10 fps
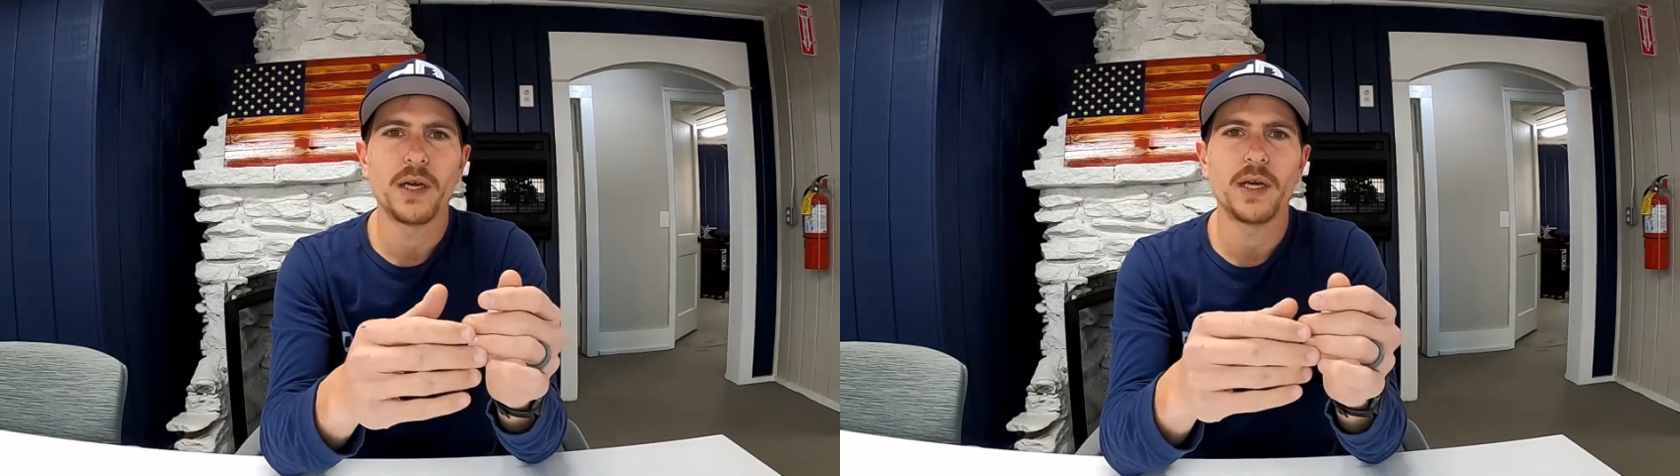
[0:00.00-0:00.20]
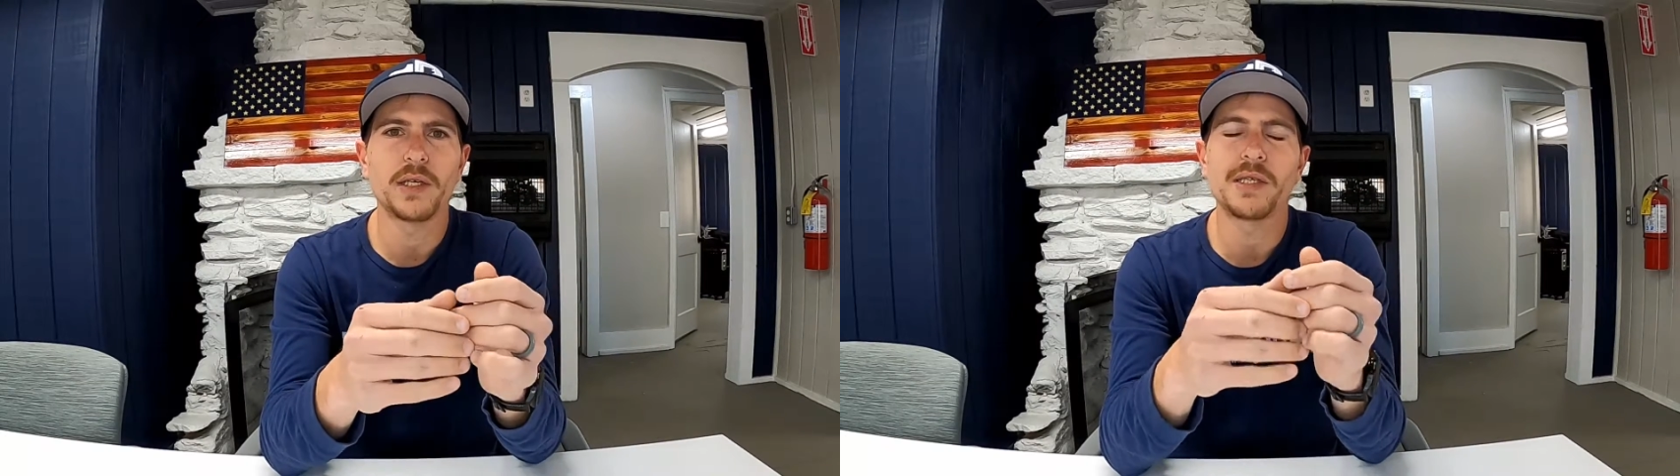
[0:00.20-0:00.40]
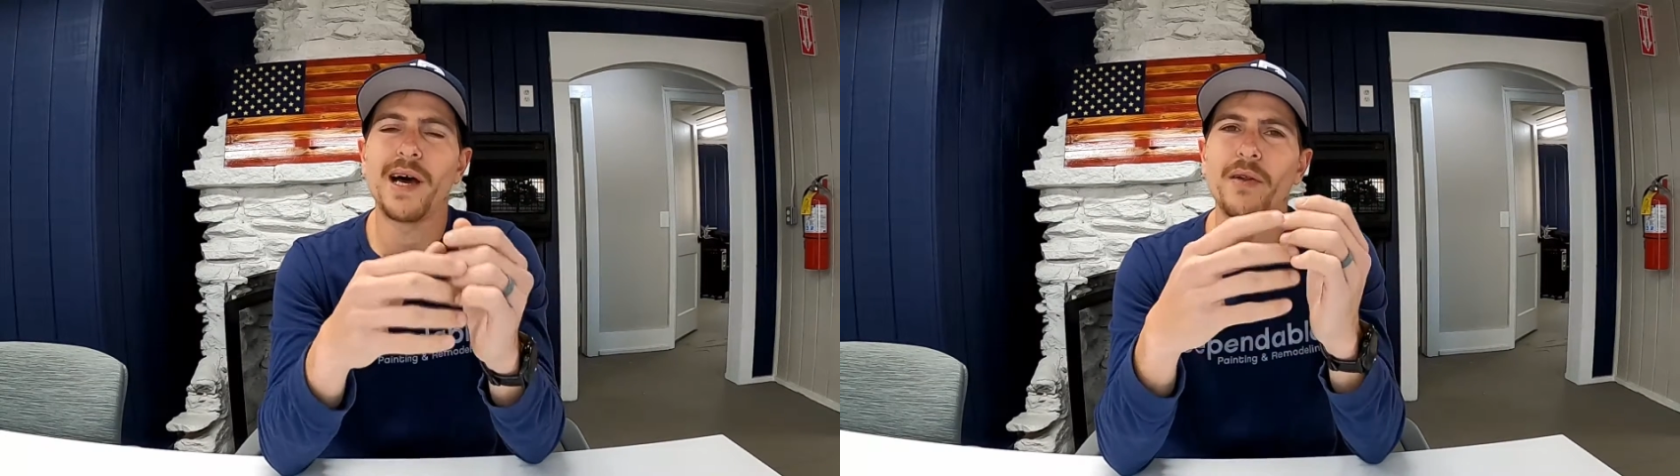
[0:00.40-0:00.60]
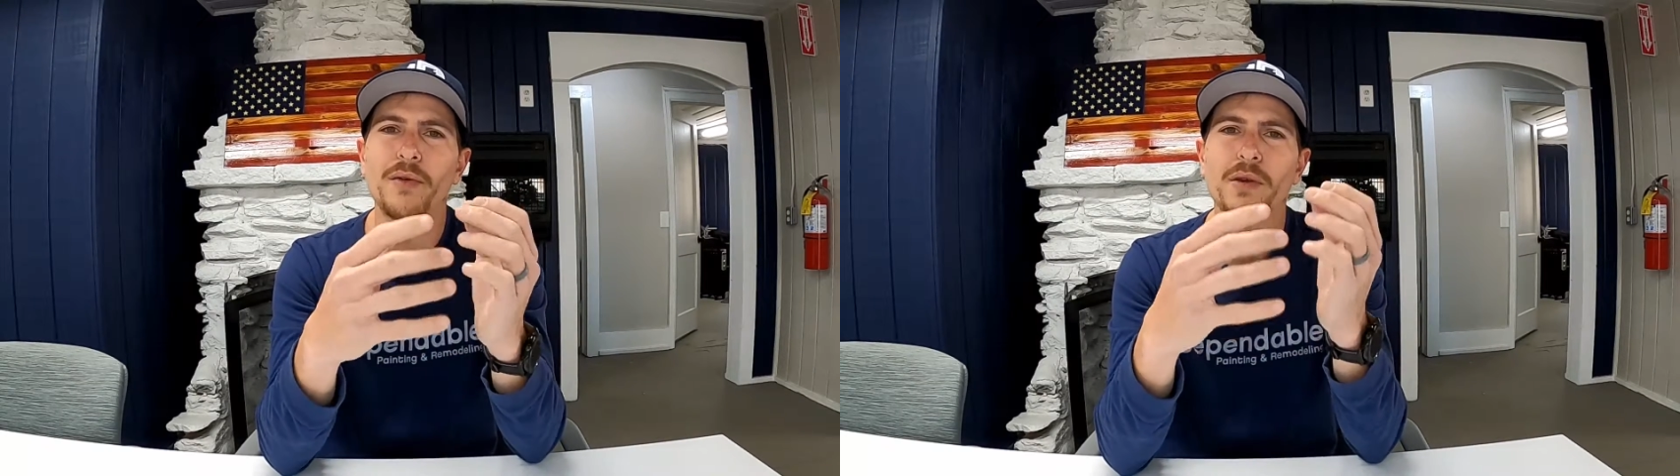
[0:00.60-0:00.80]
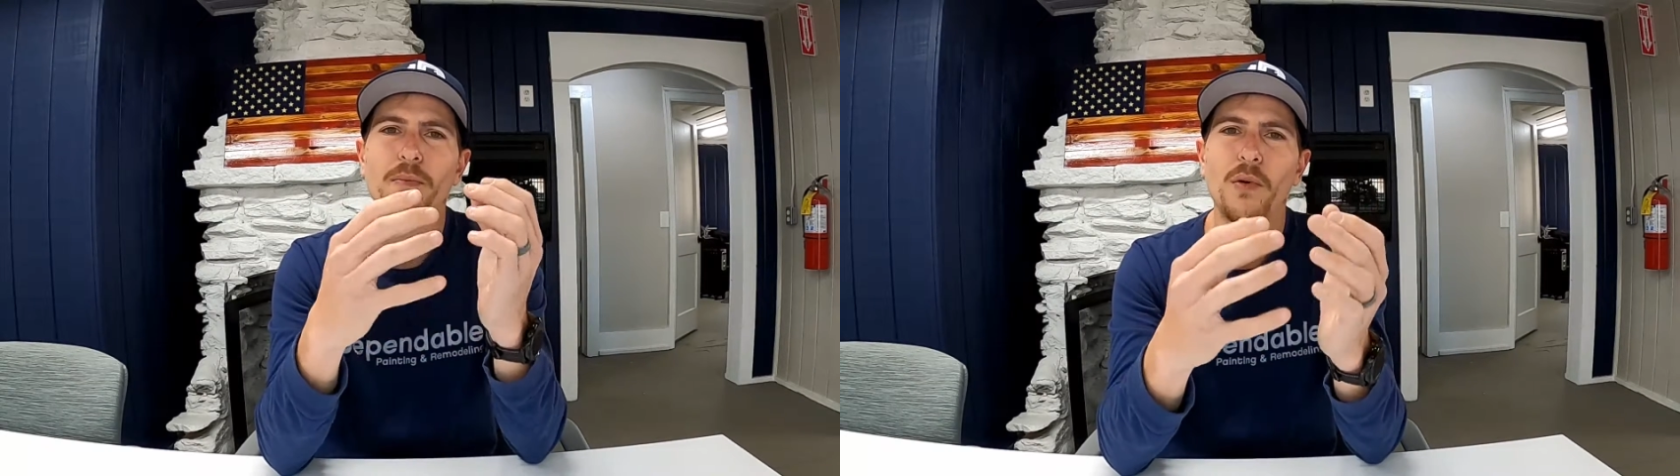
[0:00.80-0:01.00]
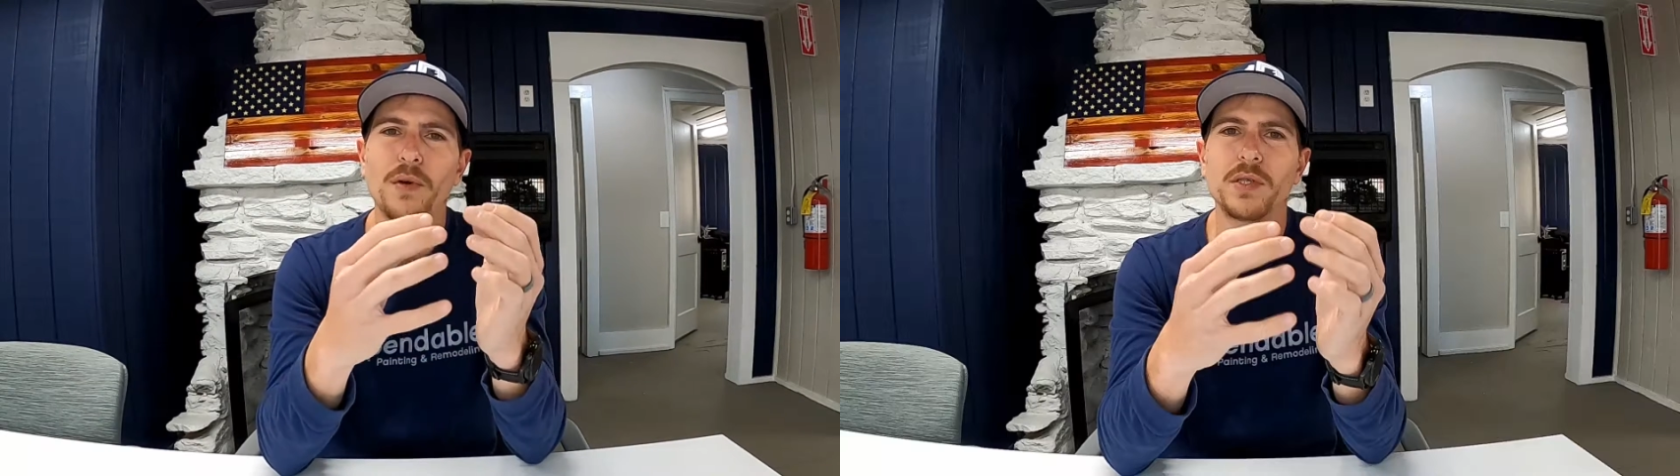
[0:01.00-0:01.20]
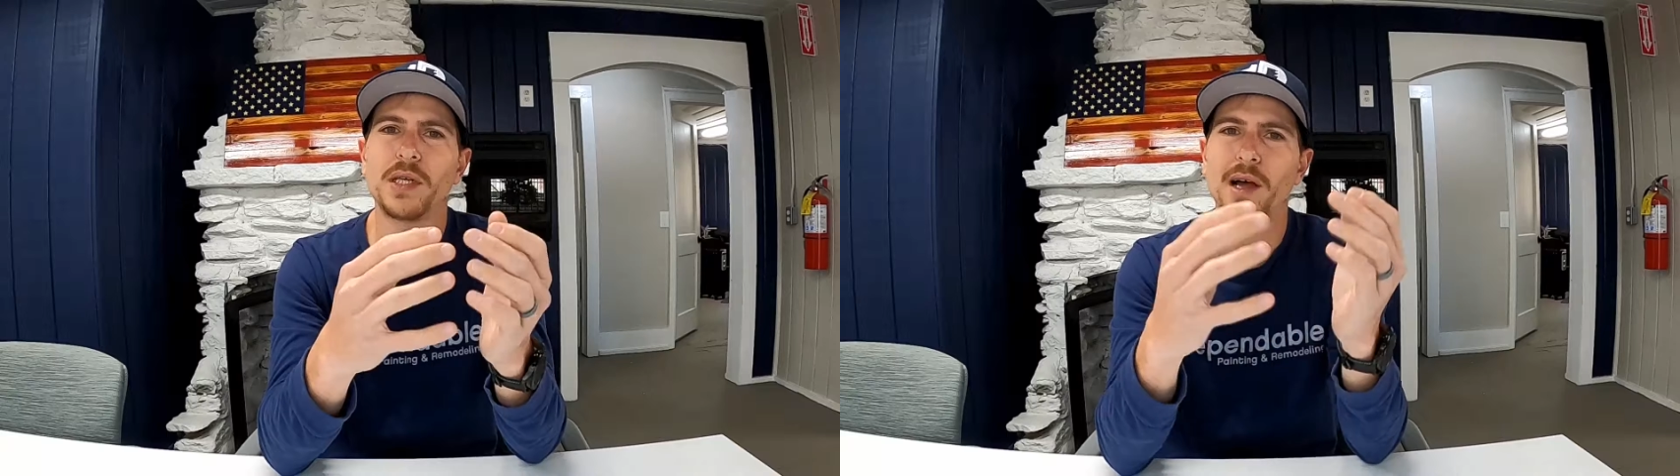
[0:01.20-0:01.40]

It's not only important to